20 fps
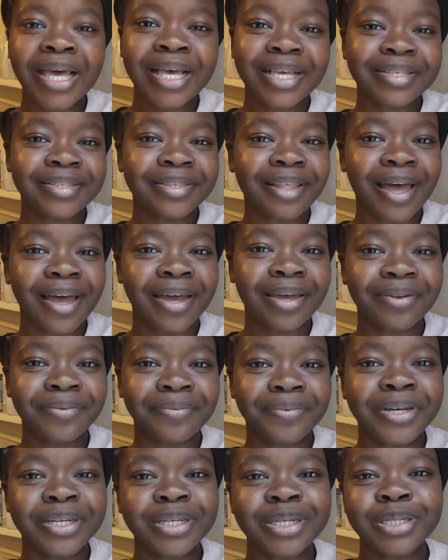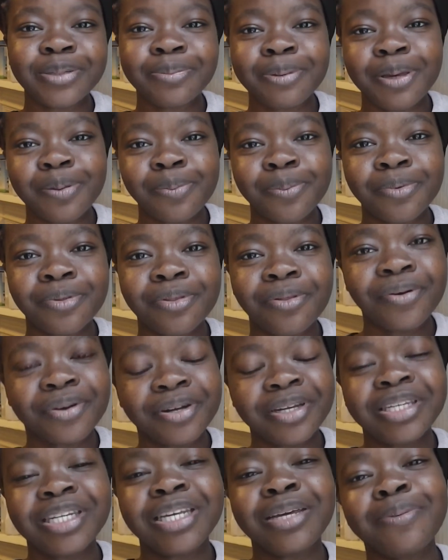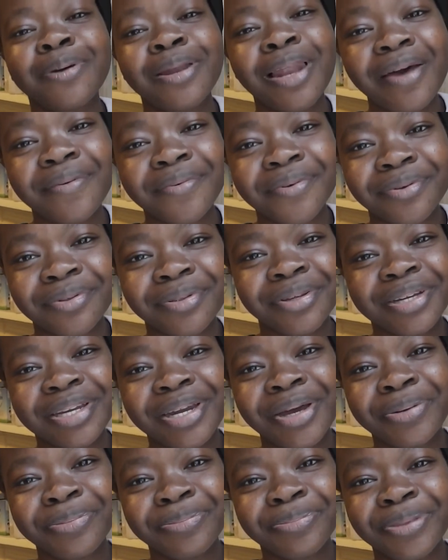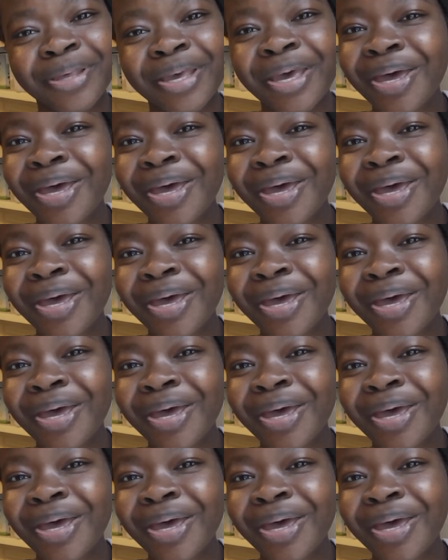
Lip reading: is that it reaches people on a deeper level, you know?